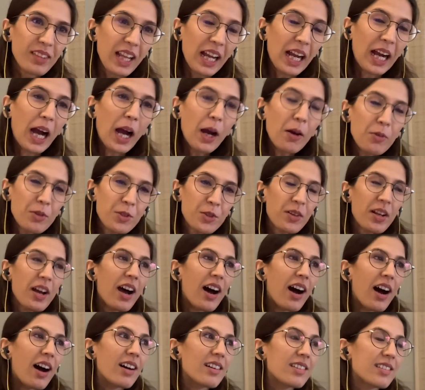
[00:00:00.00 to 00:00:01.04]
I was going to
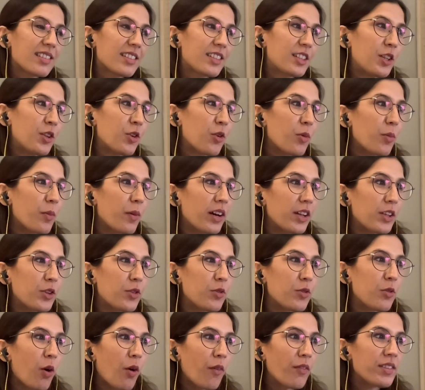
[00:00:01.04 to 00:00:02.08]
ask,
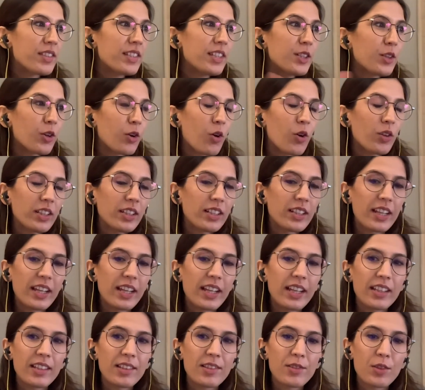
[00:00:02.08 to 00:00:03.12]
you obviously took on the
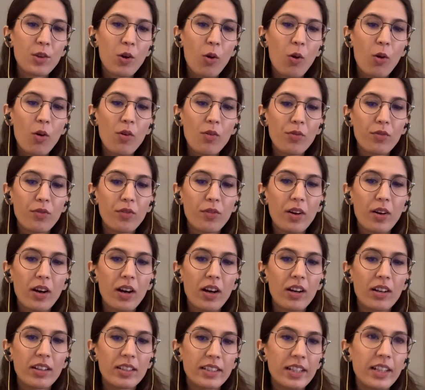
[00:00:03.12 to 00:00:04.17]
reins of
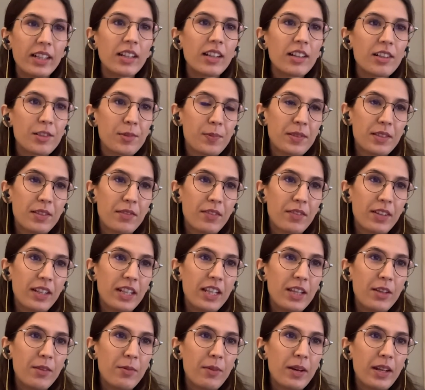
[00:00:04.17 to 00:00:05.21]
Tinder
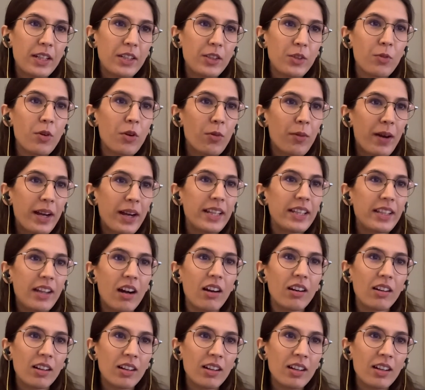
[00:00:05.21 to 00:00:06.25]
specifically when you were quite young.